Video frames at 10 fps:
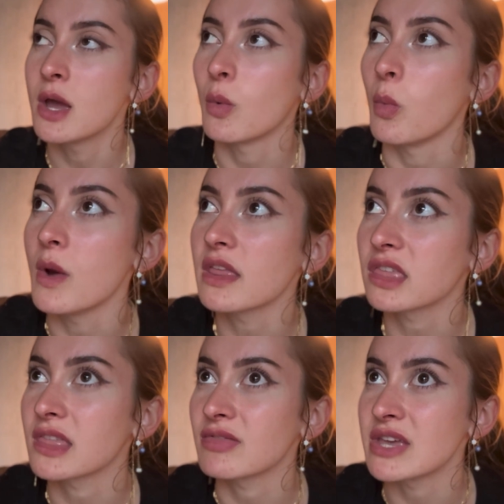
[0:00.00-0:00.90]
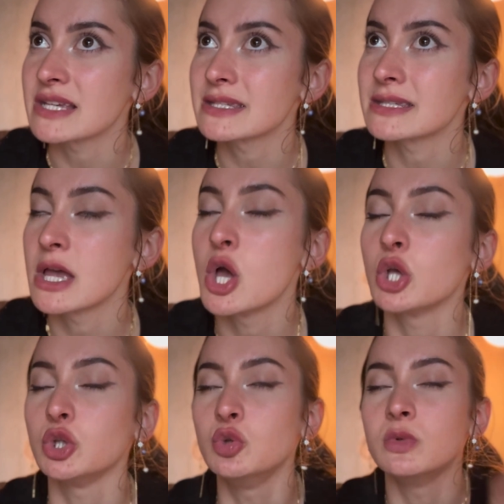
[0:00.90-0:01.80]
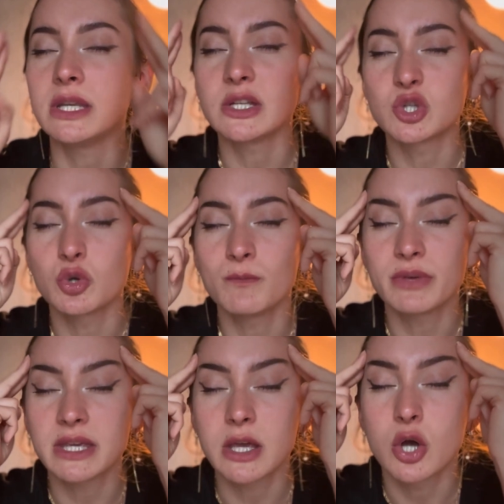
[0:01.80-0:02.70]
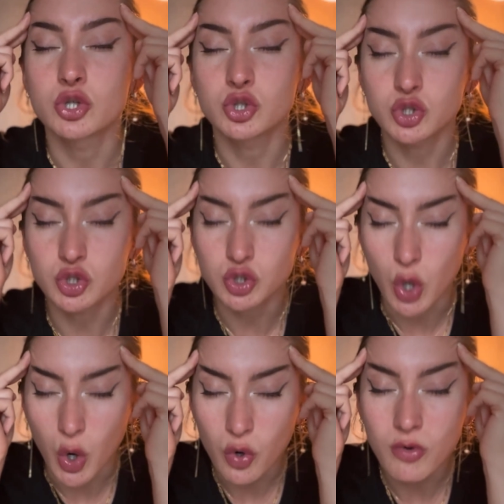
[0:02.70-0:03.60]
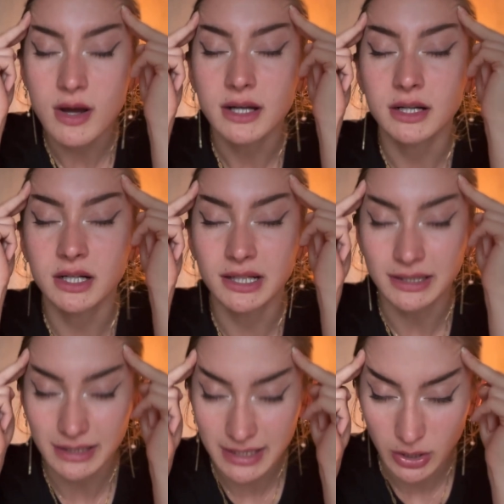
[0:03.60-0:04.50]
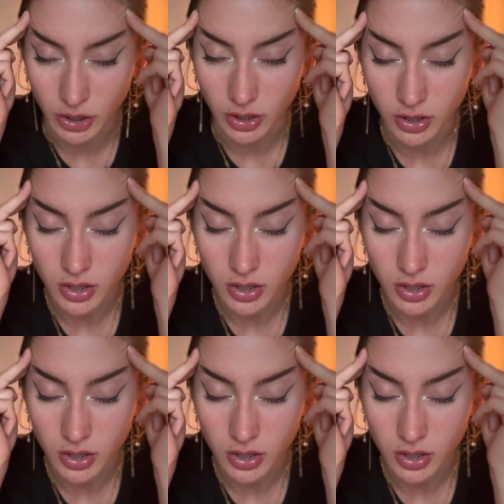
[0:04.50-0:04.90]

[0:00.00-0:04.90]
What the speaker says: With this, you need to be so clear